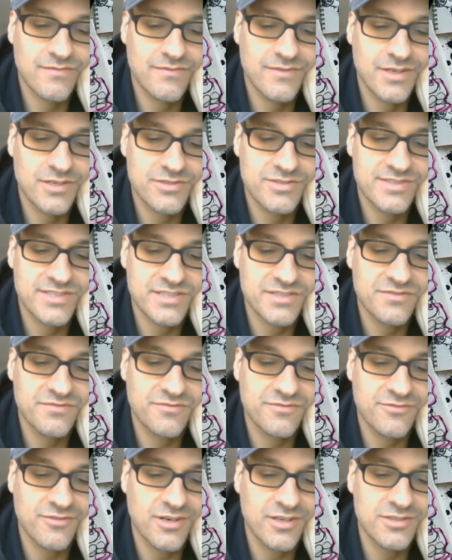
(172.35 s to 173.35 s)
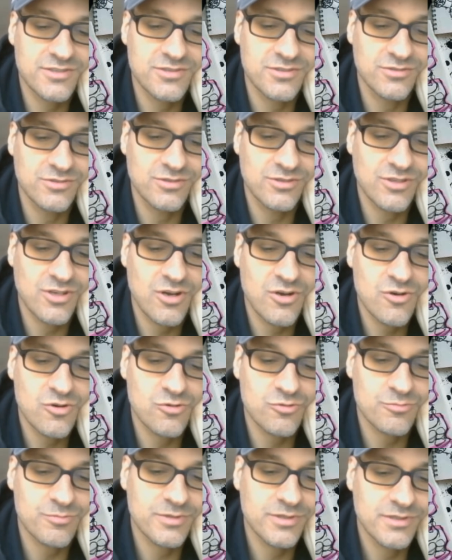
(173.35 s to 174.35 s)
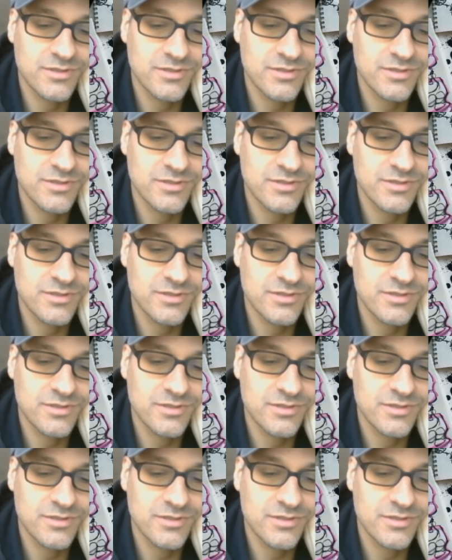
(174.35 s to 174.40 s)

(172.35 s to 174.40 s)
there's this frontal lobe